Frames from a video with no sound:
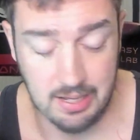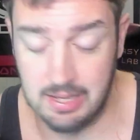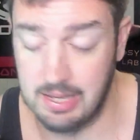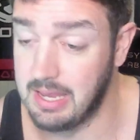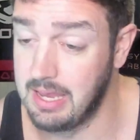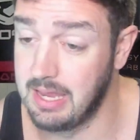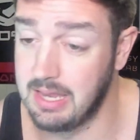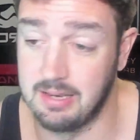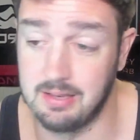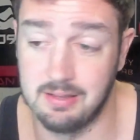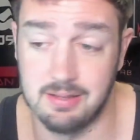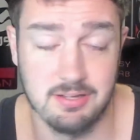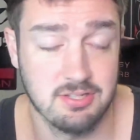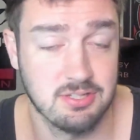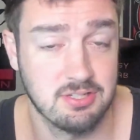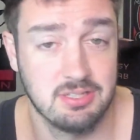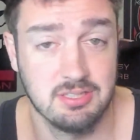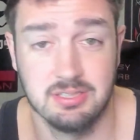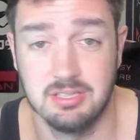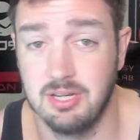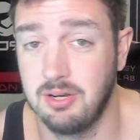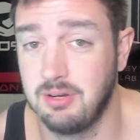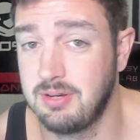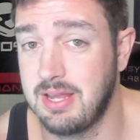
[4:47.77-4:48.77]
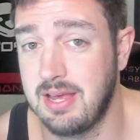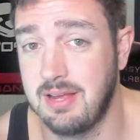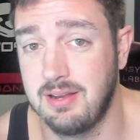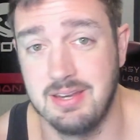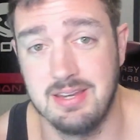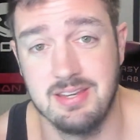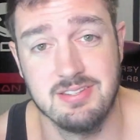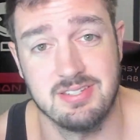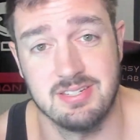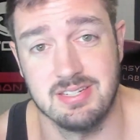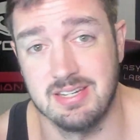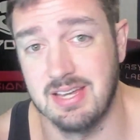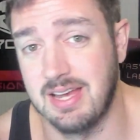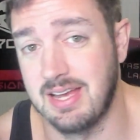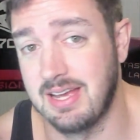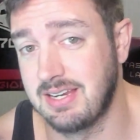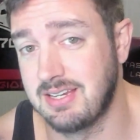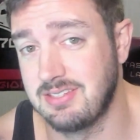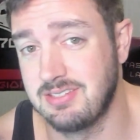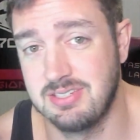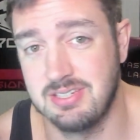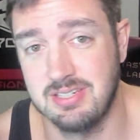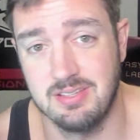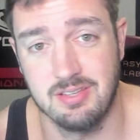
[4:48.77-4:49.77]
and this could go down easy. I
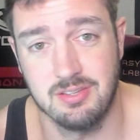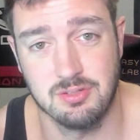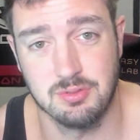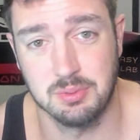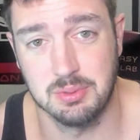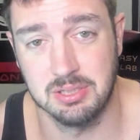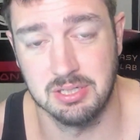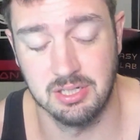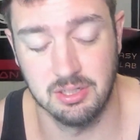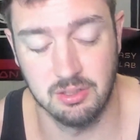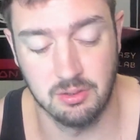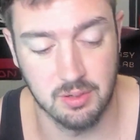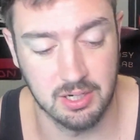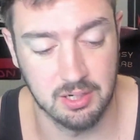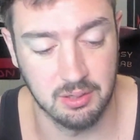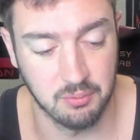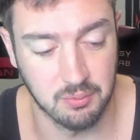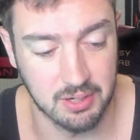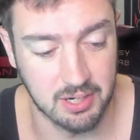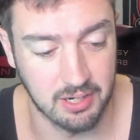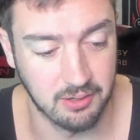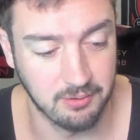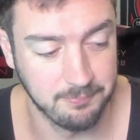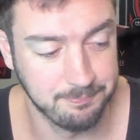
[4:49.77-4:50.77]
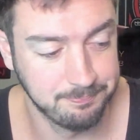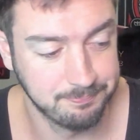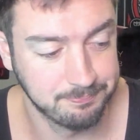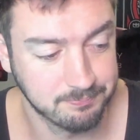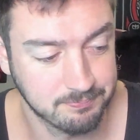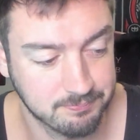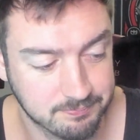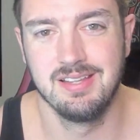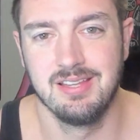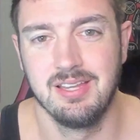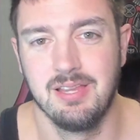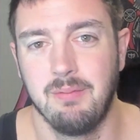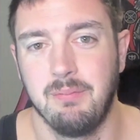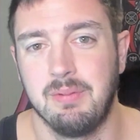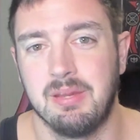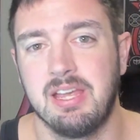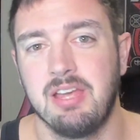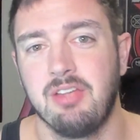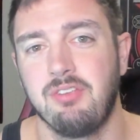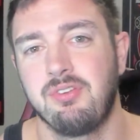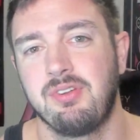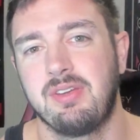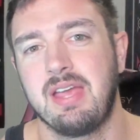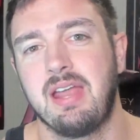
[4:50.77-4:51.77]
can see this working quite well
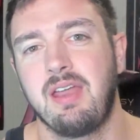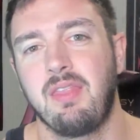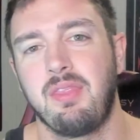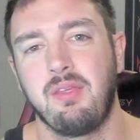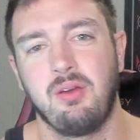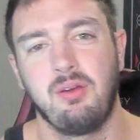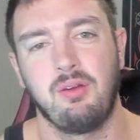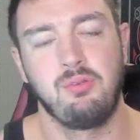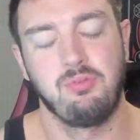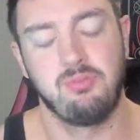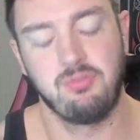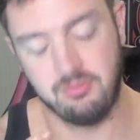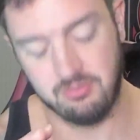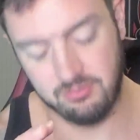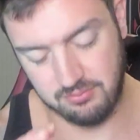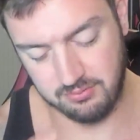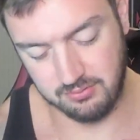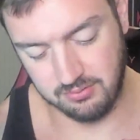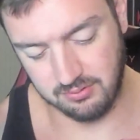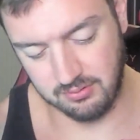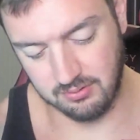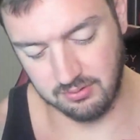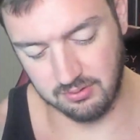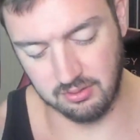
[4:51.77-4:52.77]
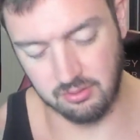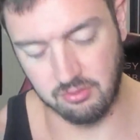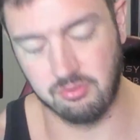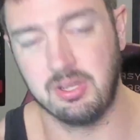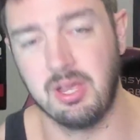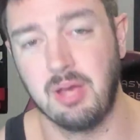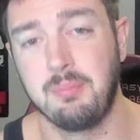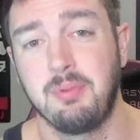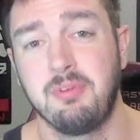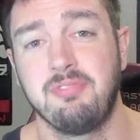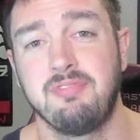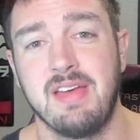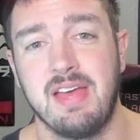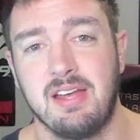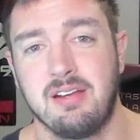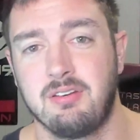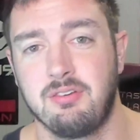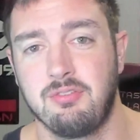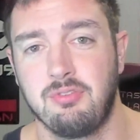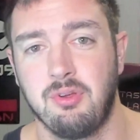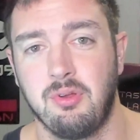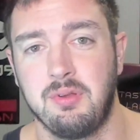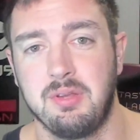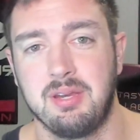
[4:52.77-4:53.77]
because of kind of those those couple of
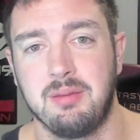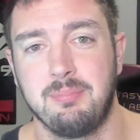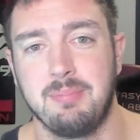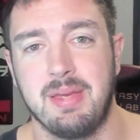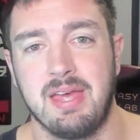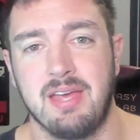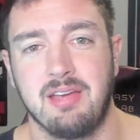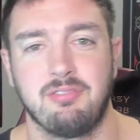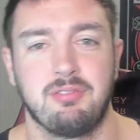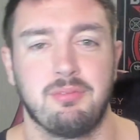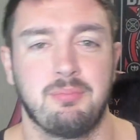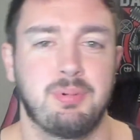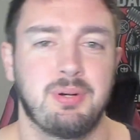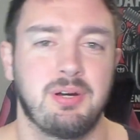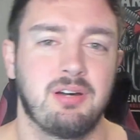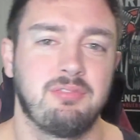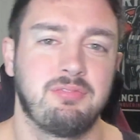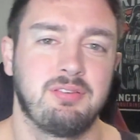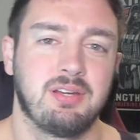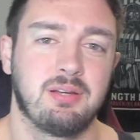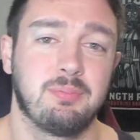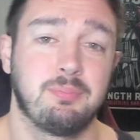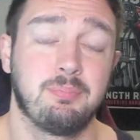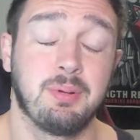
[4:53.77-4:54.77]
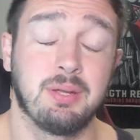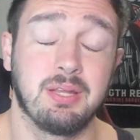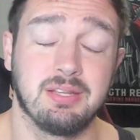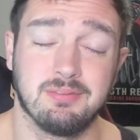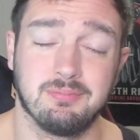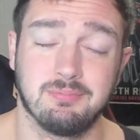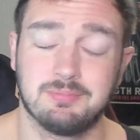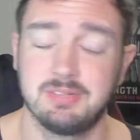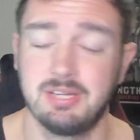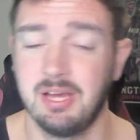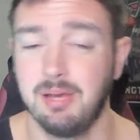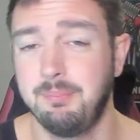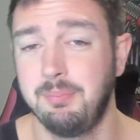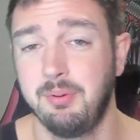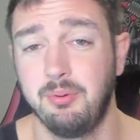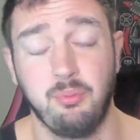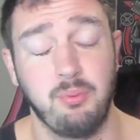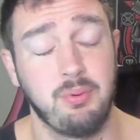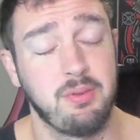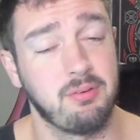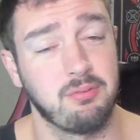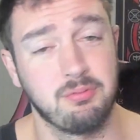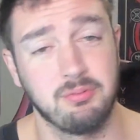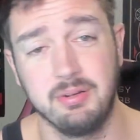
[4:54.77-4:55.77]
factors holding it back from perfect, but coupled
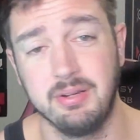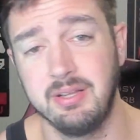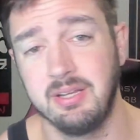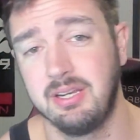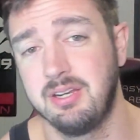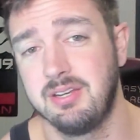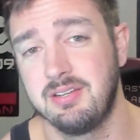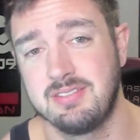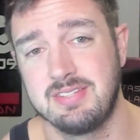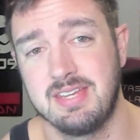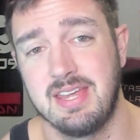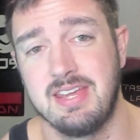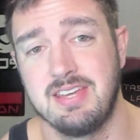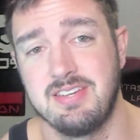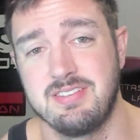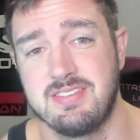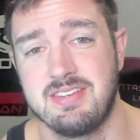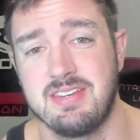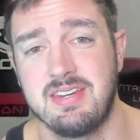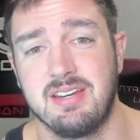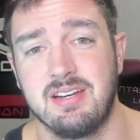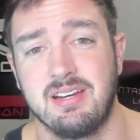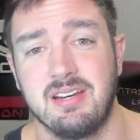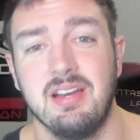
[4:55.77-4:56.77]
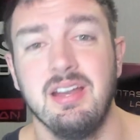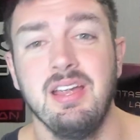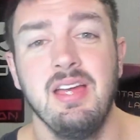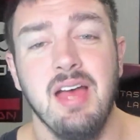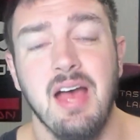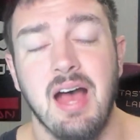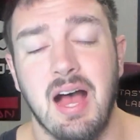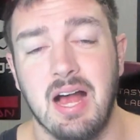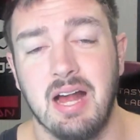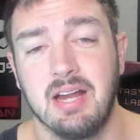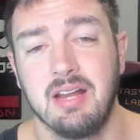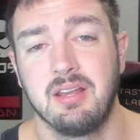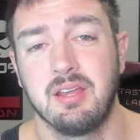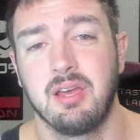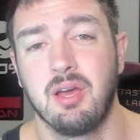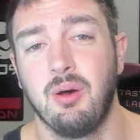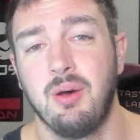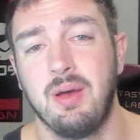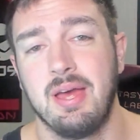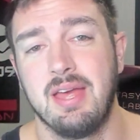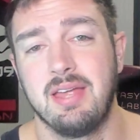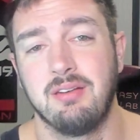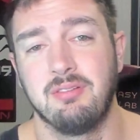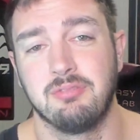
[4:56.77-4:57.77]
with a really good taste here, I'm going to go
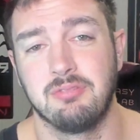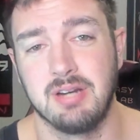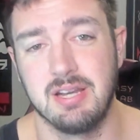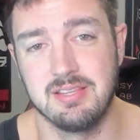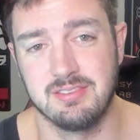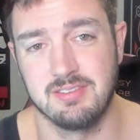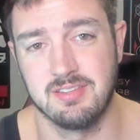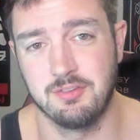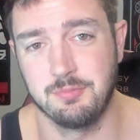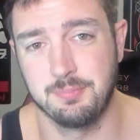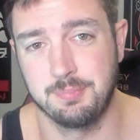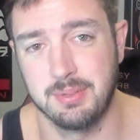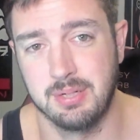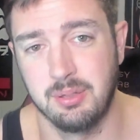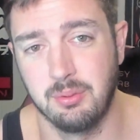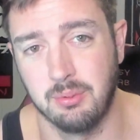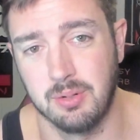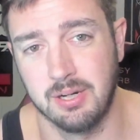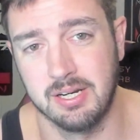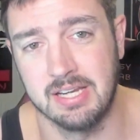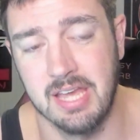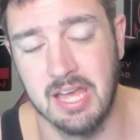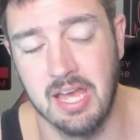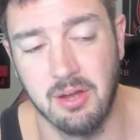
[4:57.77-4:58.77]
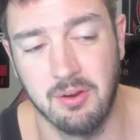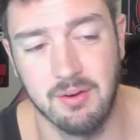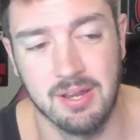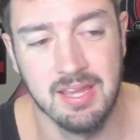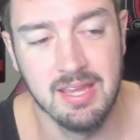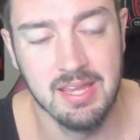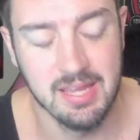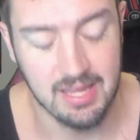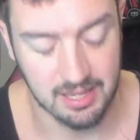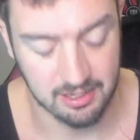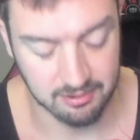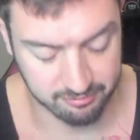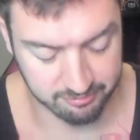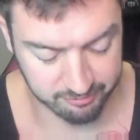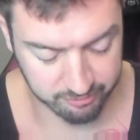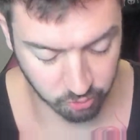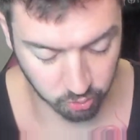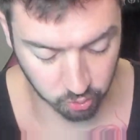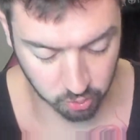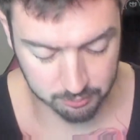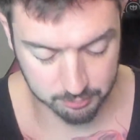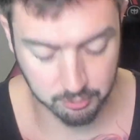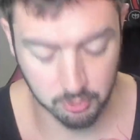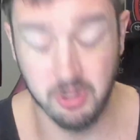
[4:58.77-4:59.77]
ahead and rate this pre-workout a
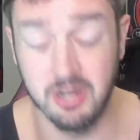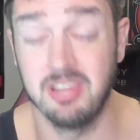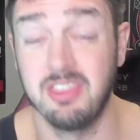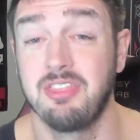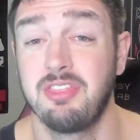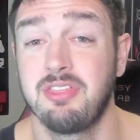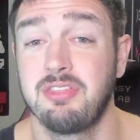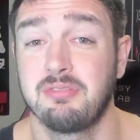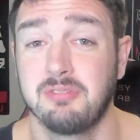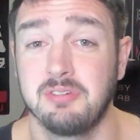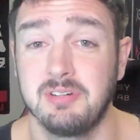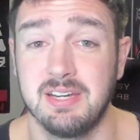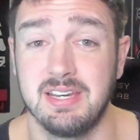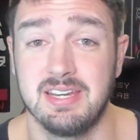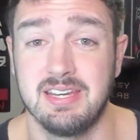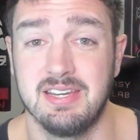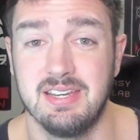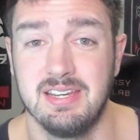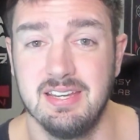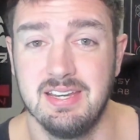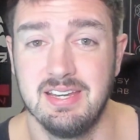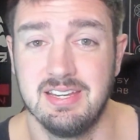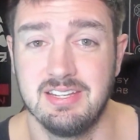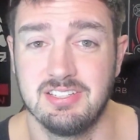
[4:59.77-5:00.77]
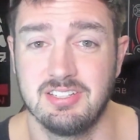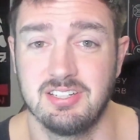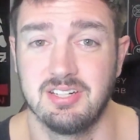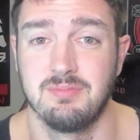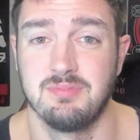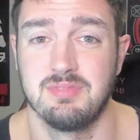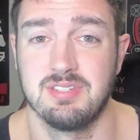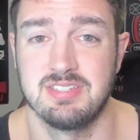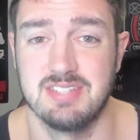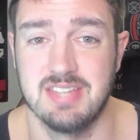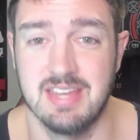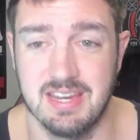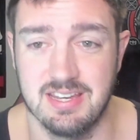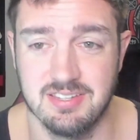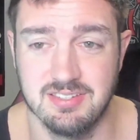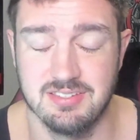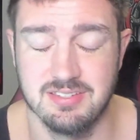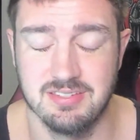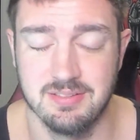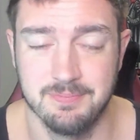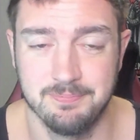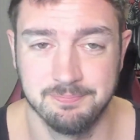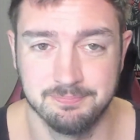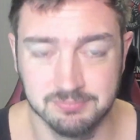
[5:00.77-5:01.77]
4.3 in terms of
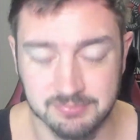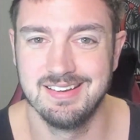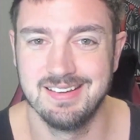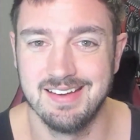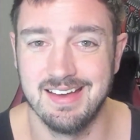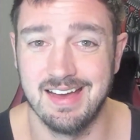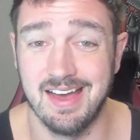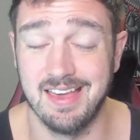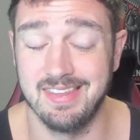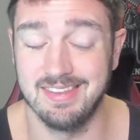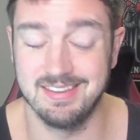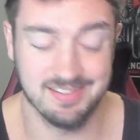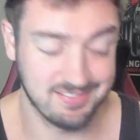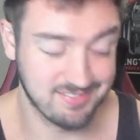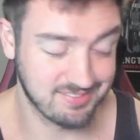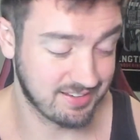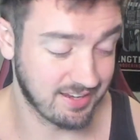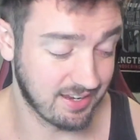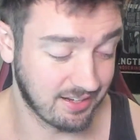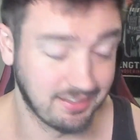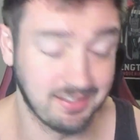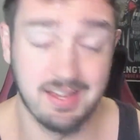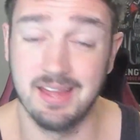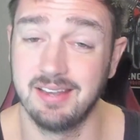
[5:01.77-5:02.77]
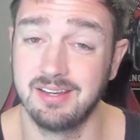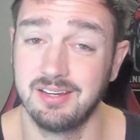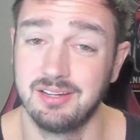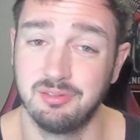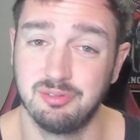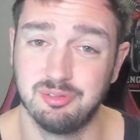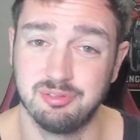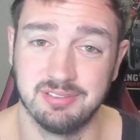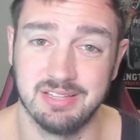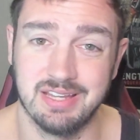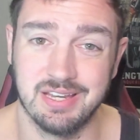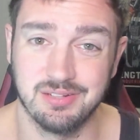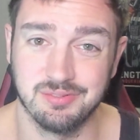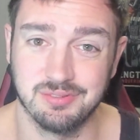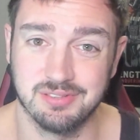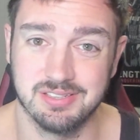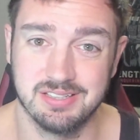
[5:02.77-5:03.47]
taste. I think it's got a lot of good flavor